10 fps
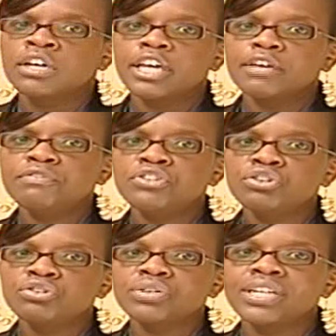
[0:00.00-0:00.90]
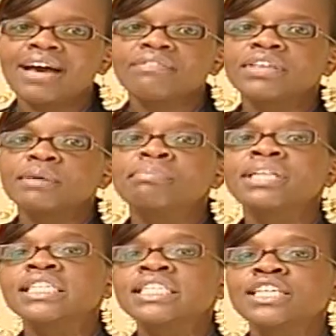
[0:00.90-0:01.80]
If children have the
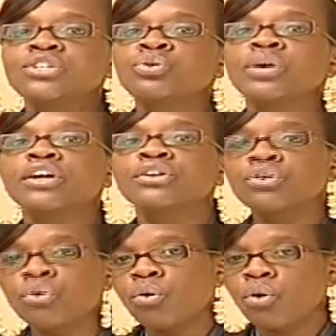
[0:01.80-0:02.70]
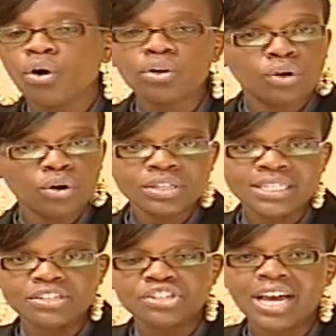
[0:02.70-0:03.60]
ability to ignore all odds
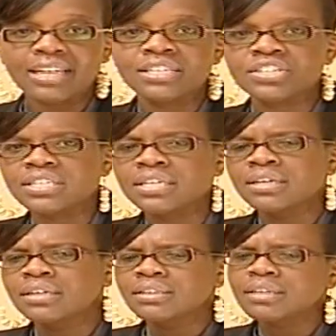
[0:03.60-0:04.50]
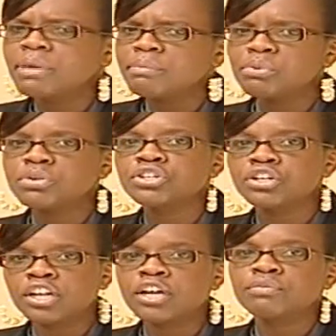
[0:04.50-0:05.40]
and challenges, then maybe we
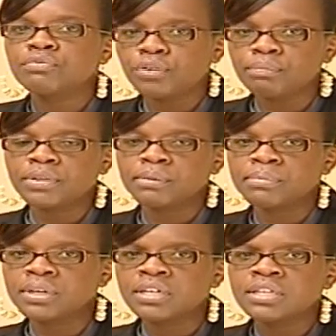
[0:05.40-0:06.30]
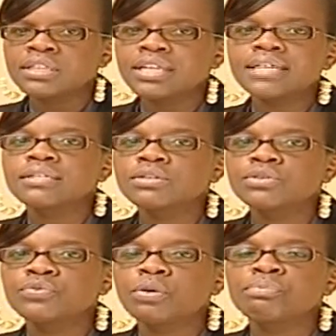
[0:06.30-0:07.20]
should learn from them. The
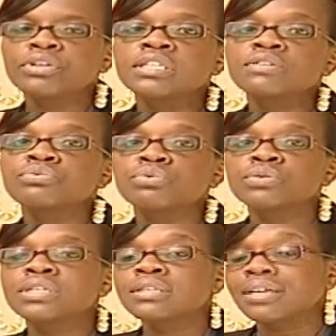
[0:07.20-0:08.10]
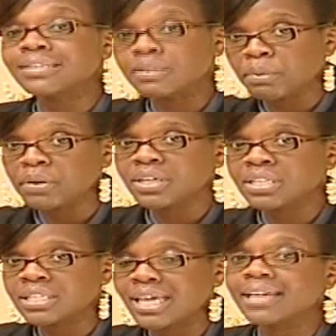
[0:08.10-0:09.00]
lessons from Princess Rose's
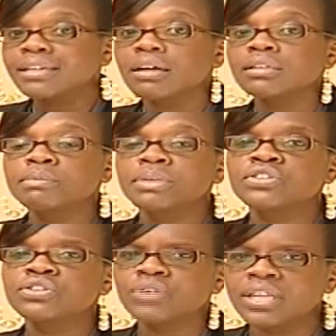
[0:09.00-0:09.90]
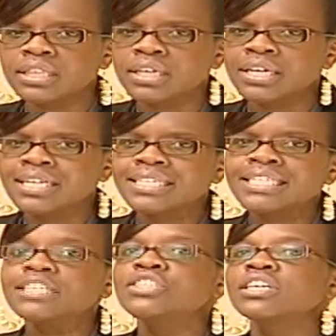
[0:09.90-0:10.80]
experience and ultimate strength,
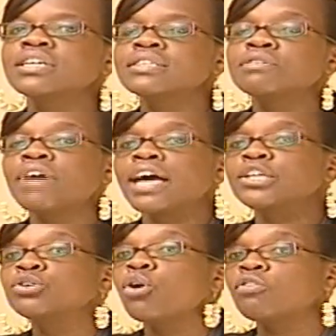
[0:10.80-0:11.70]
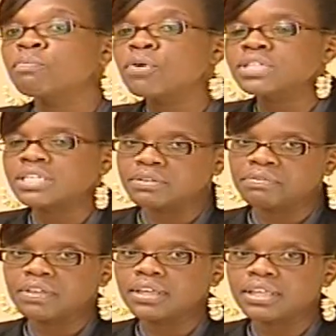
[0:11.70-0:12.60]
teaching us the value of positive
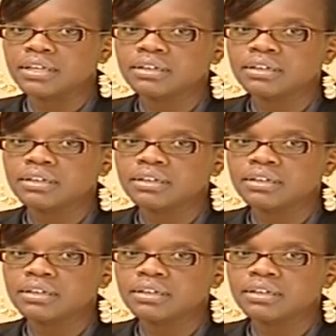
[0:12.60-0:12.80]
thinking,